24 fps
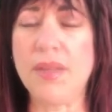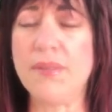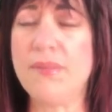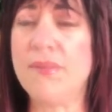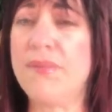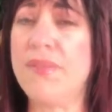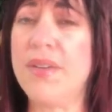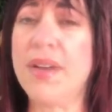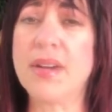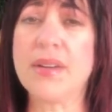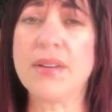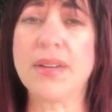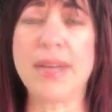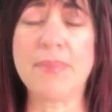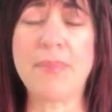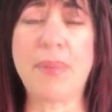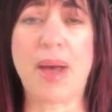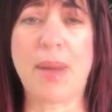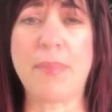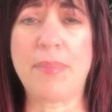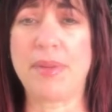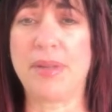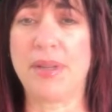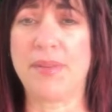very
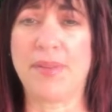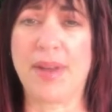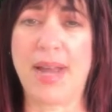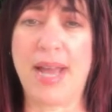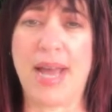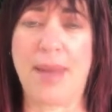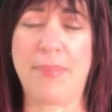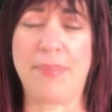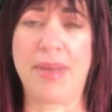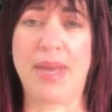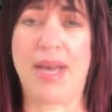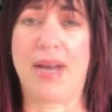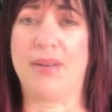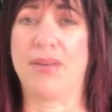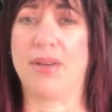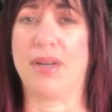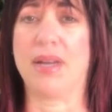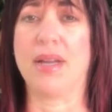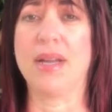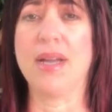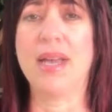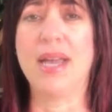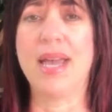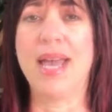popular for happy
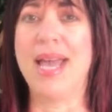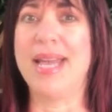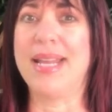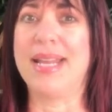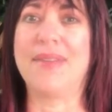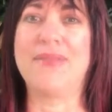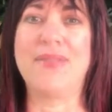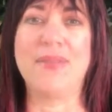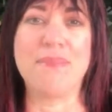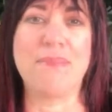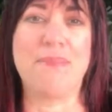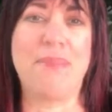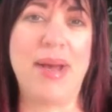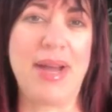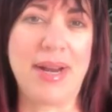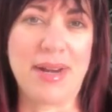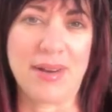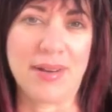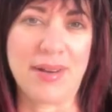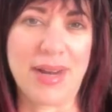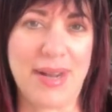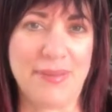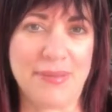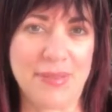hour and even
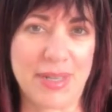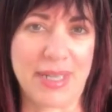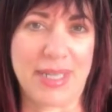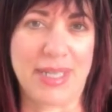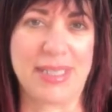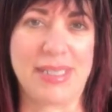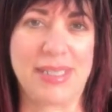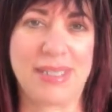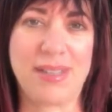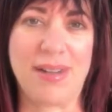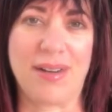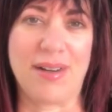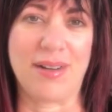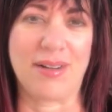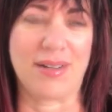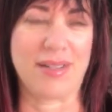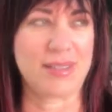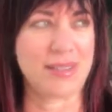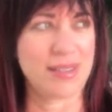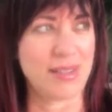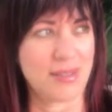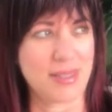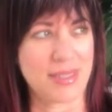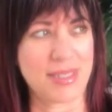better after it gets dark.
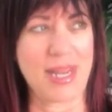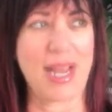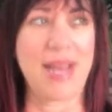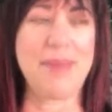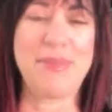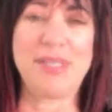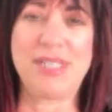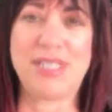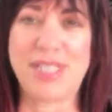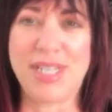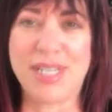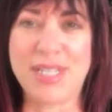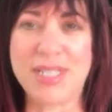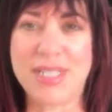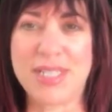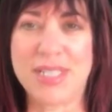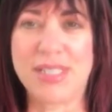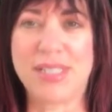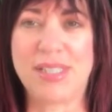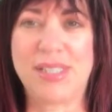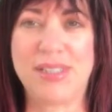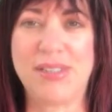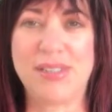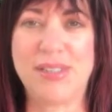So the time is changing
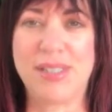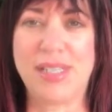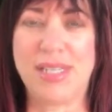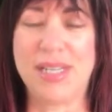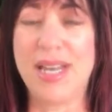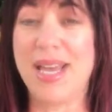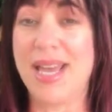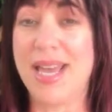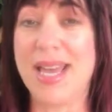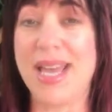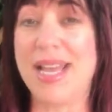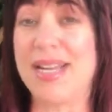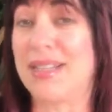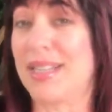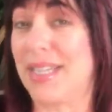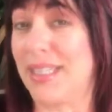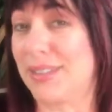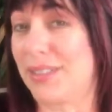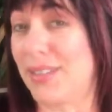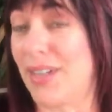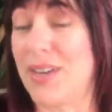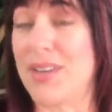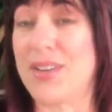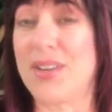soon and it'll
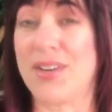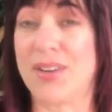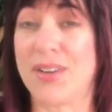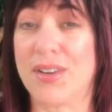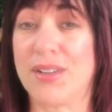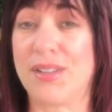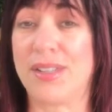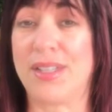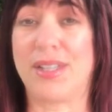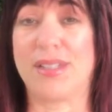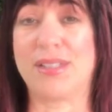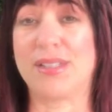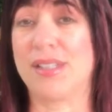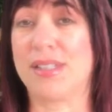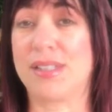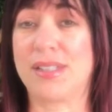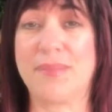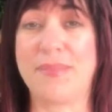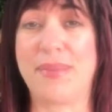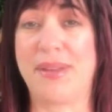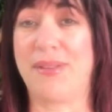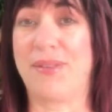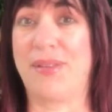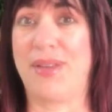get dark earlier so it's
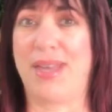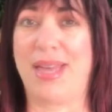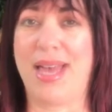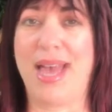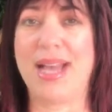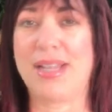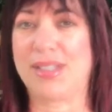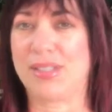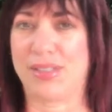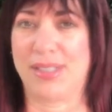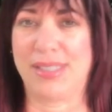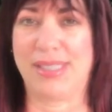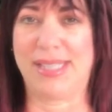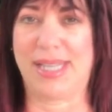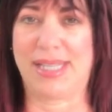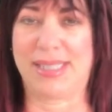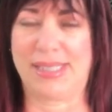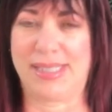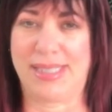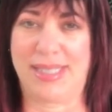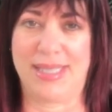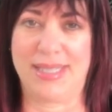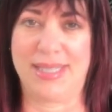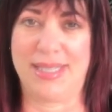gonna be extra
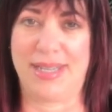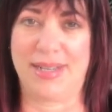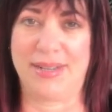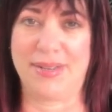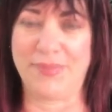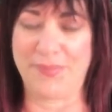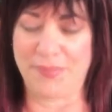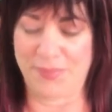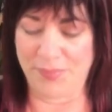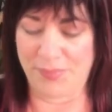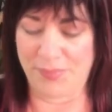sexy in there.